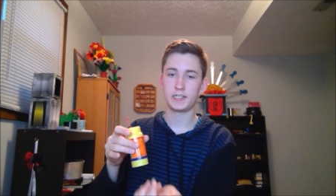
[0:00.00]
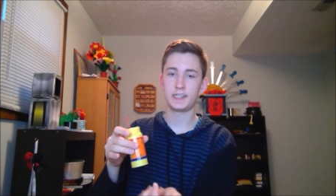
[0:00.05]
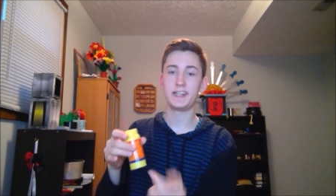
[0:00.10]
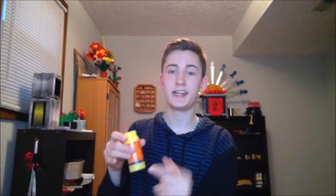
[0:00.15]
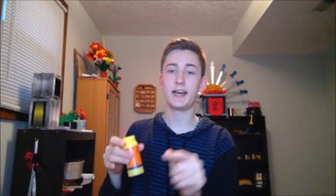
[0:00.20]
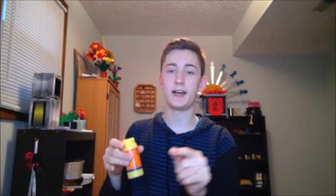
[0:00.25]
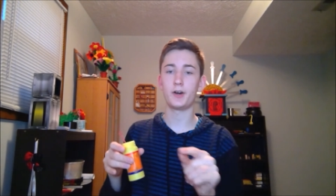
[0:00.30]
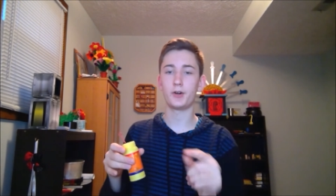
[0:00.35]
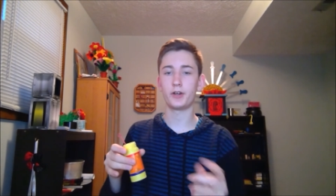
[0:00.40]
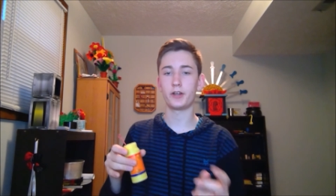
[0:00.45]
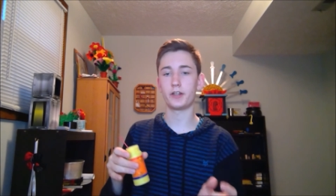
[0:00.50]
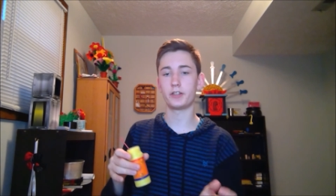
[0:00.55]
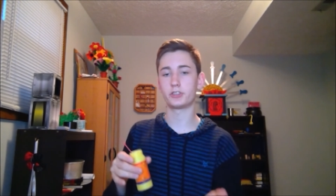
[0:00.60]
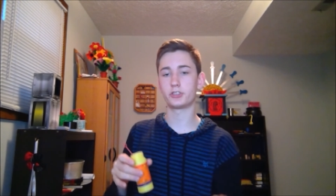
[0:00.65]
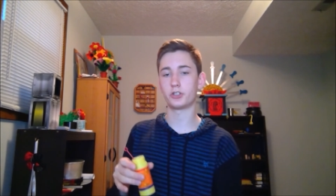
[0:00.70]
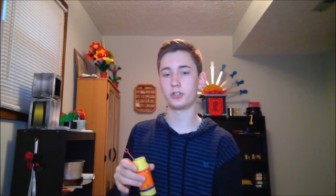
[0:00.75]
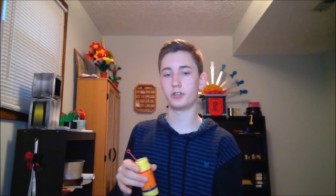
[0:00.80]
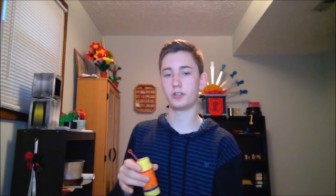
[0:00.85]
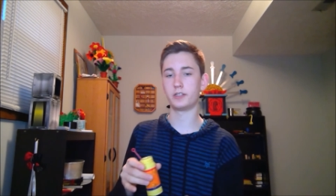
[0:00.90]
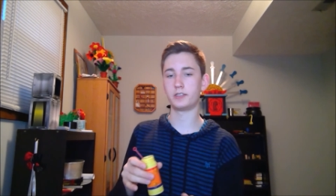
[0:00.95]
Now I'll
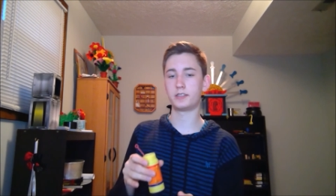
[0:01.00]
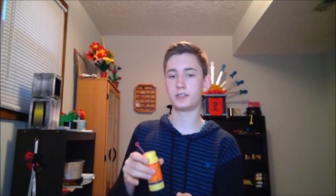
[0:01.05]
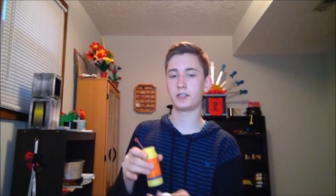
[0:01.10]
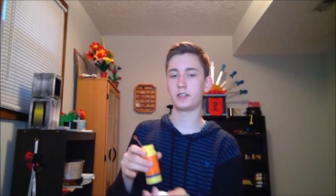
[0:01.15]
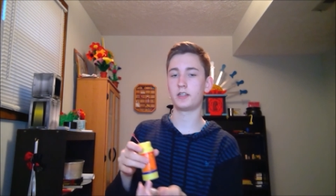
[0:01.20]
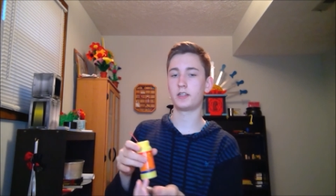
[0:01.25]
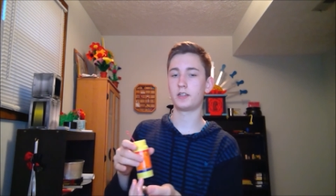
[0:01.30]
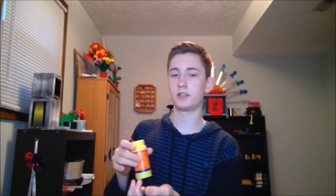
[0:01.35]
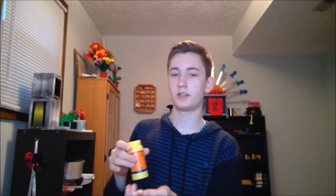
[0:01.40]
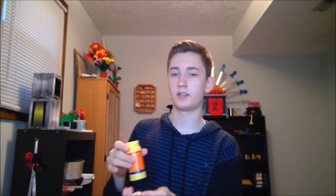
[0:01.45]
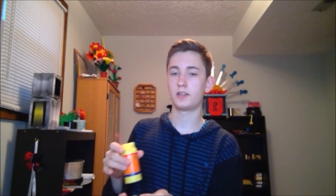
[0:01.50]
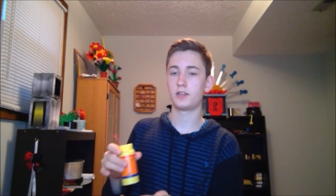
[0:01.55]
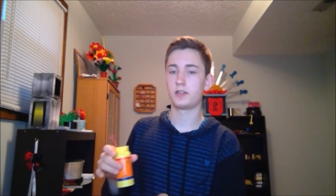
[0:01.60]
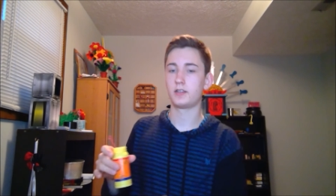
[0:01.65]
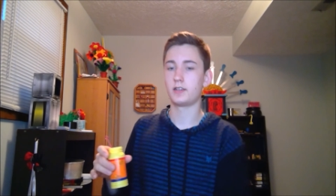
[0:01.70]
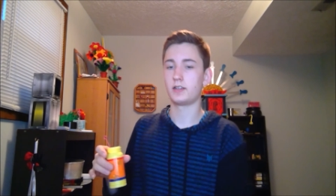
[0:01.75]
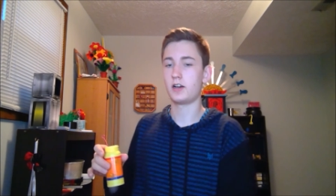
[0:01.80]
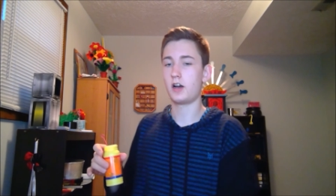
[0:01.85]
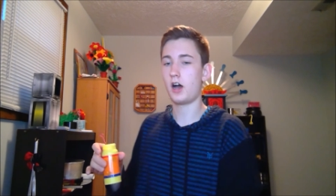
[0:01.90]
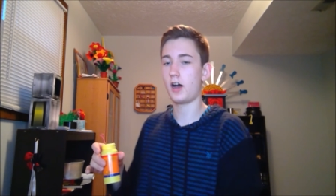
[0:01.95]
show it
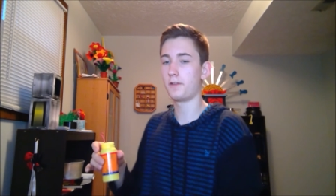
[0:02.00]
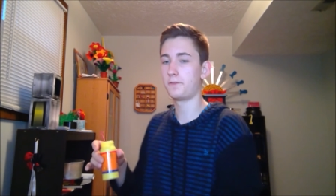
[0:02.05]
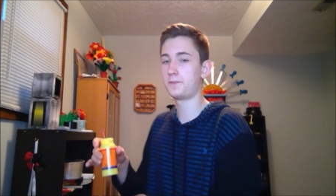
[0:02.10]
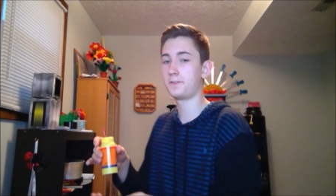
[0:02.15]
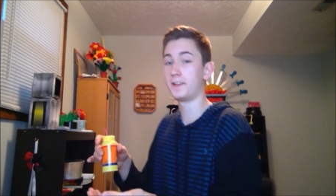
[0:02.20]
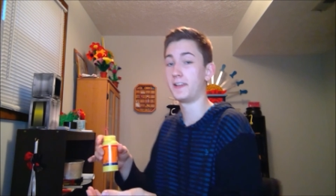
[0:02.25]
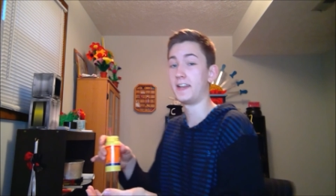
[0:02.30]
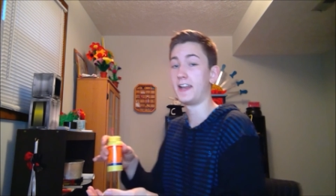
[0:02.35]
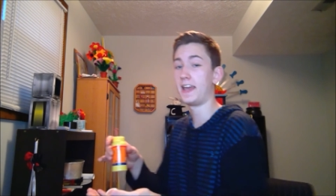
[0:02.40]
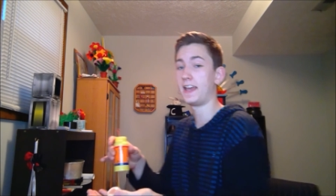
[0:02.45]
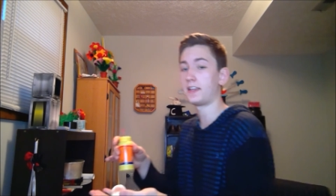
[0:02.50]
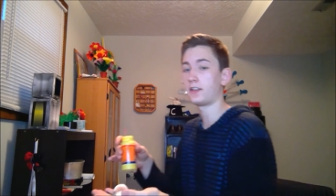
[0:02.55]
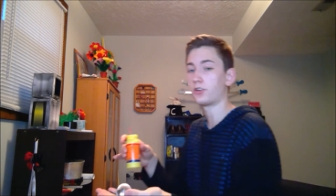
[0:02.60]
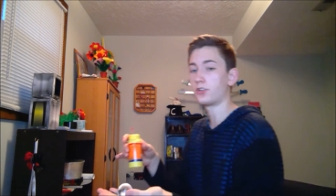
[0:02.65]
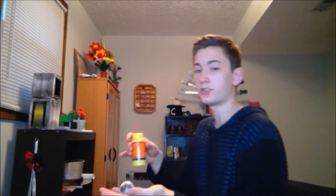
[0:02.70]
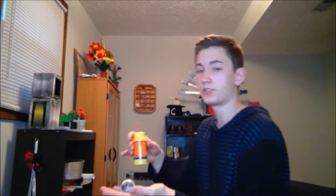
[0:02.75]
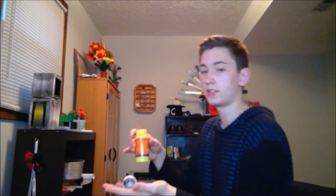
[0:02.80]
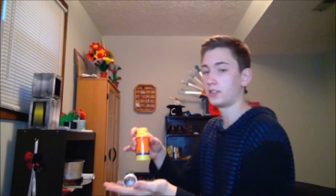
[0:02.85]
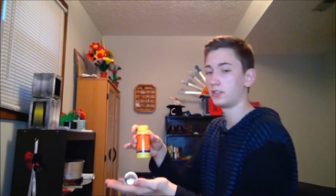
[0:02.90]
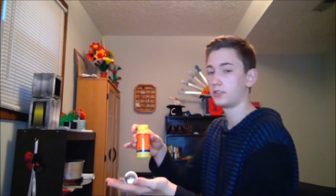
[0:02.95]
off an
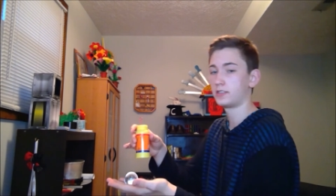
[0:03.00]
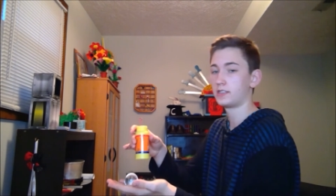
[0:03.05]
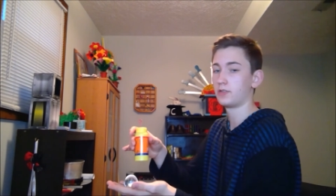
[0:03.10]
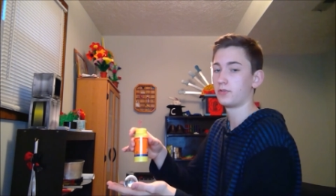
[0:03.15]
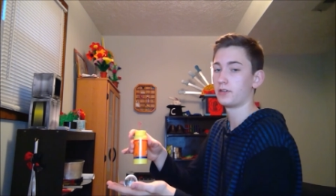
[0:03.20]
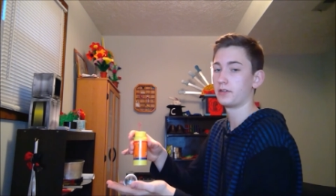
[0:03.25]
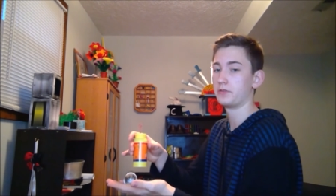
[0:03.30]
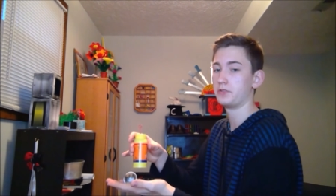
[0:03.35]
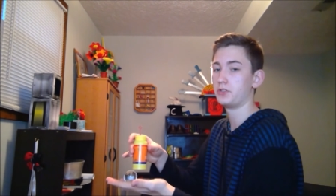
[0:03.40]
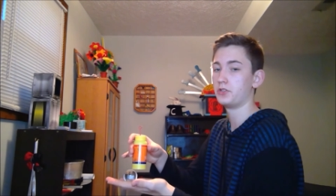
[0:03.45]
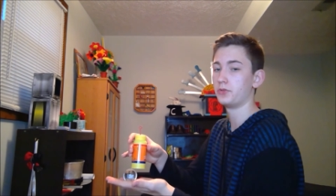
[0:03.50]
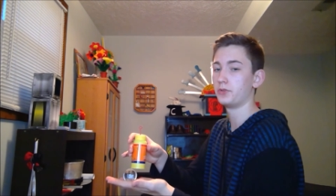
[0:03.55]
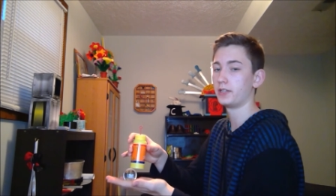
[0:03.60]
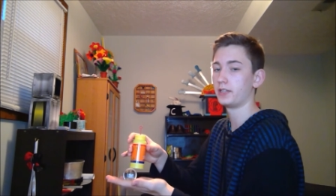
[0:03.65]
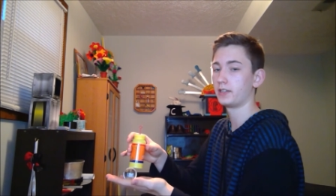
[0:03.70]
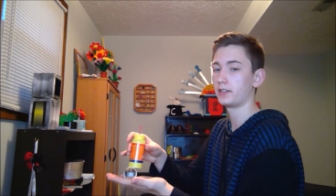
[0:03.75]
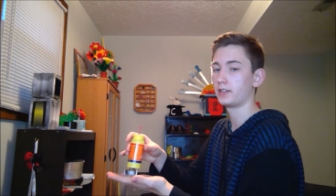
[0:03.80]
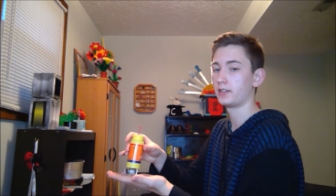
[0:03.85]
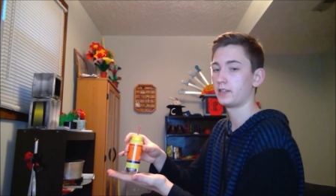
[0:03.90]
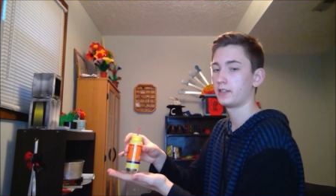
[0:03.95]
angle so you can see what I'm
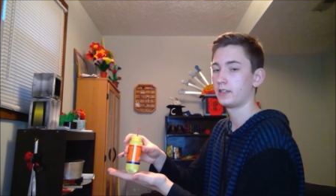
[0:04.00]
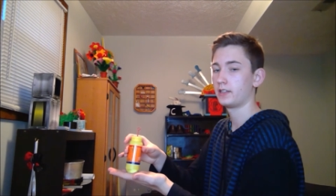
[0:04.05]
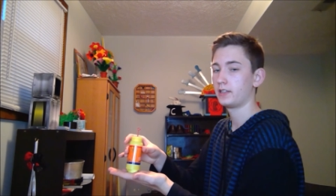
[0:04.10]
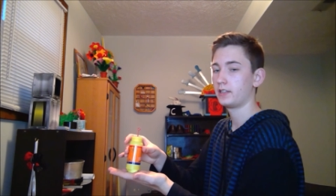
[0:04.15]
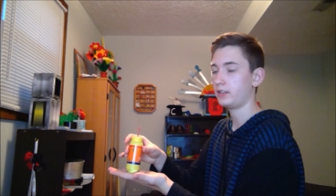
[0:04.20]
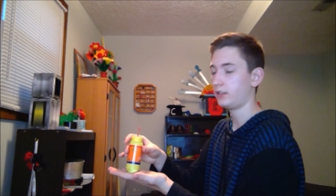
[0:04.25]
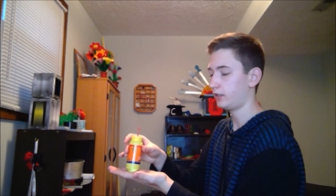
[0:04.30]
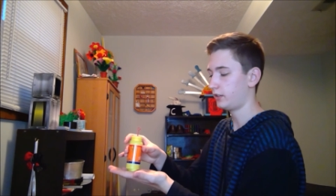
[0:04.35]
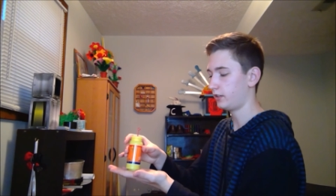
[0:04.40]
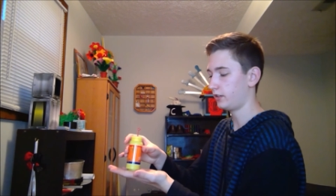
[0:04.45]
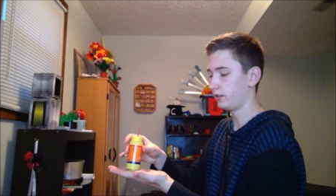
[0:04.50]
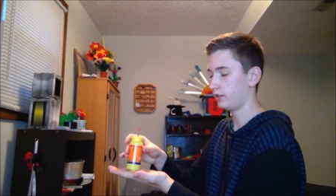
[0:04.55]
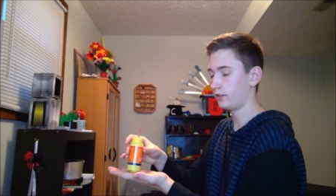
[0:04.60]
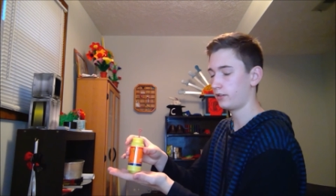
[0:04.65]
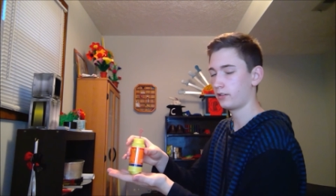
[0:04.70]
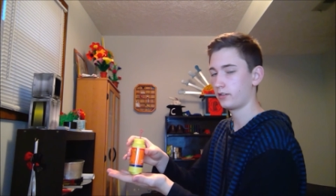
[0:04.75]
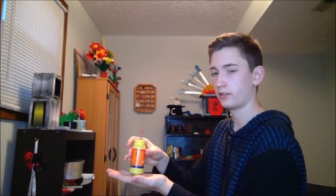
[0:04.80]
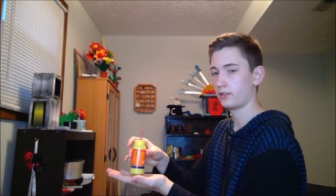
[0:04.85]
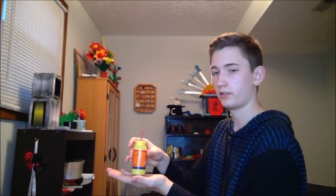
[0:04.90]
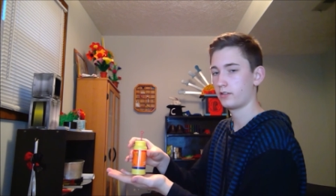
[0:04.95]
doing. Here,